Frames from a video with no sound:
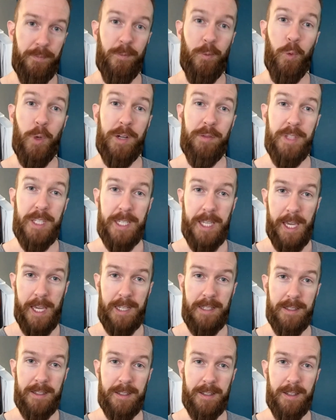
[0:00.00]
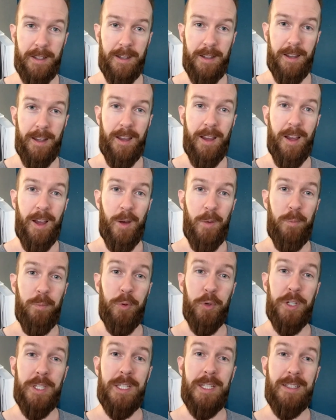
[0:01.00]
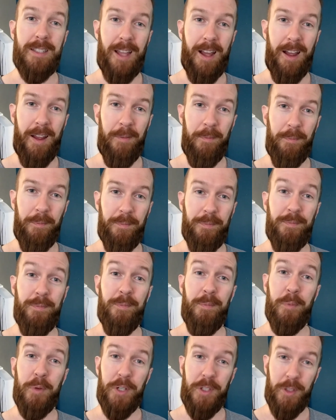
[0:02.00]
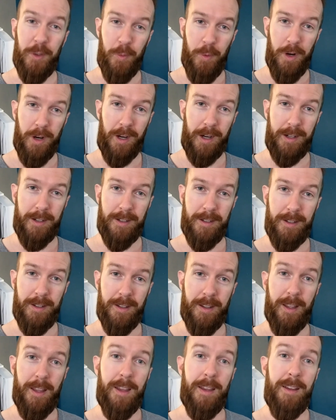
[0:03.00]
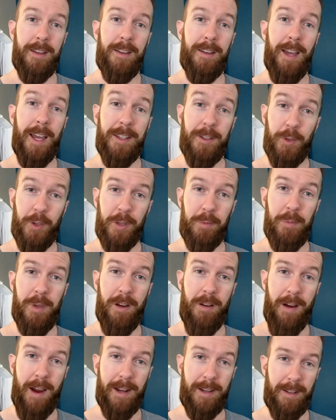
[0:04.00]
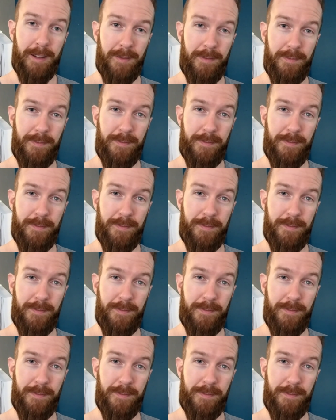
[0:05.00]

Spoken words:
Whatever the case, put in the time, put in the work, and you can be great.